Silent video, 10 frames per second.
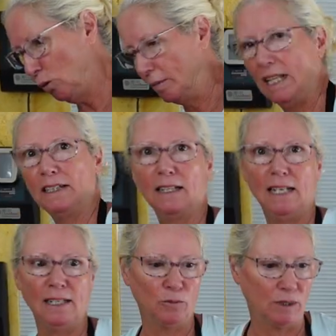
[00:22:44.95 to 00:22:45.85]
I'm glad that
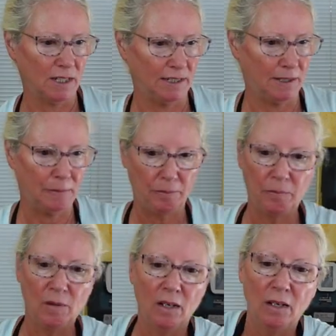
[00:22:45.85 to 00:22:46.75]
end was on there.
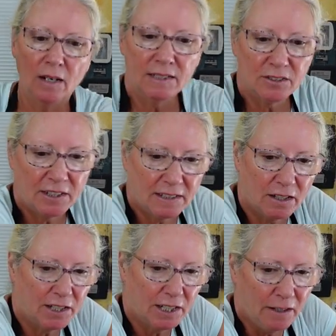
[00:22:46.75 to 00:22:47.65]
All right, is there anything
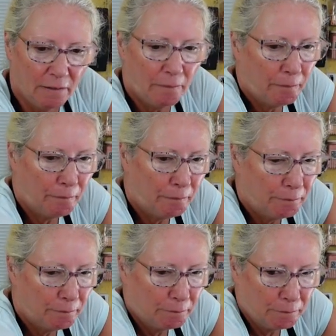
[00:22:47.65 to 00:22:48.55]
over here?
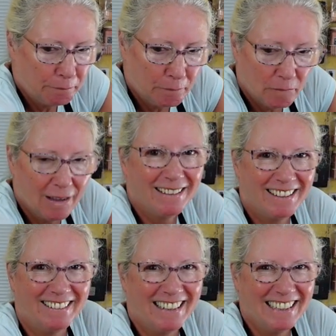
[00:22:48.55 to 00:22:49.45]

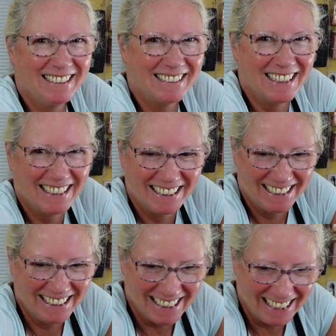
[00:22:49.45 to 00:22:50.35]
There is.
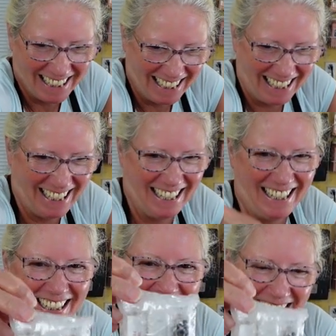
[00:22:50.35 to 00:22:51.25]

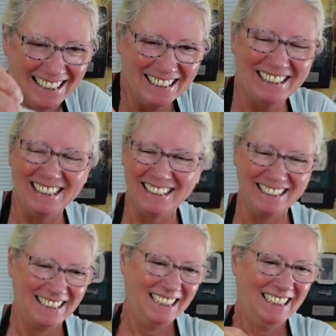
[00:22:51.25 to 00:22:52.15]
Look.
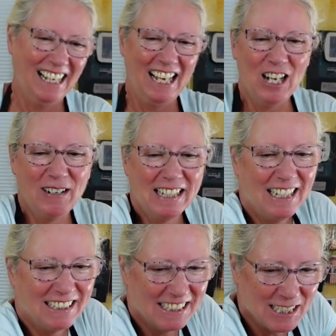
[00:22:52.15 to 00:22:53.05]
Oh my
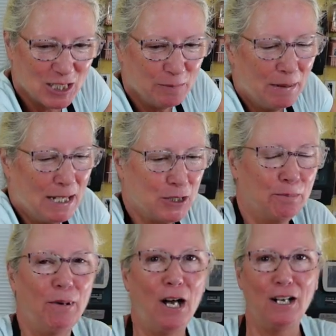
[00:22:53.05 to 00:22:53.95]
gosh, this is the
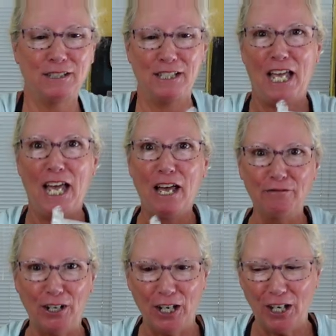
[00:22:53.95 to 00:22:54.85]
best box
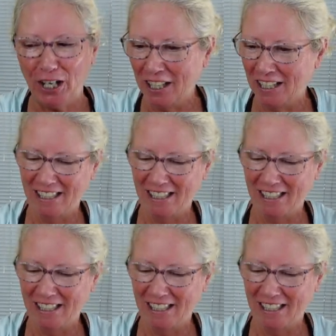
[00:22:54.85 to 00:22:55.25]
ever.